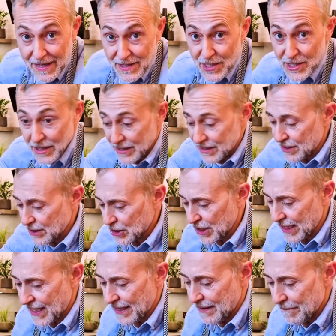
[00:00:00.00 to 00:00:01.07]
inside the
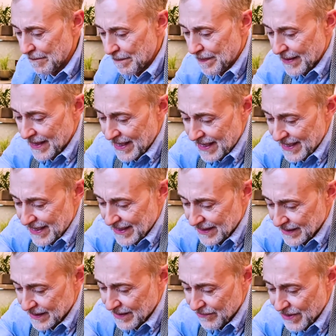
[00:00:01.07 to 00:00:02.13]
chicken.
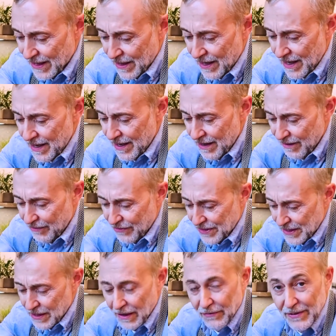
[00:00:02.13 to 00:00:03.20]
Give that
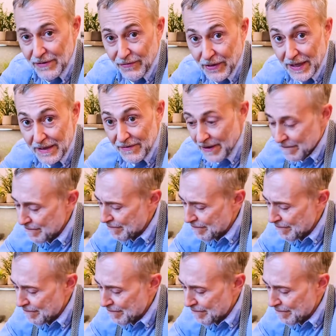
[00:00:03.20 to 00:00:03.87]
lovely, lovely flavor.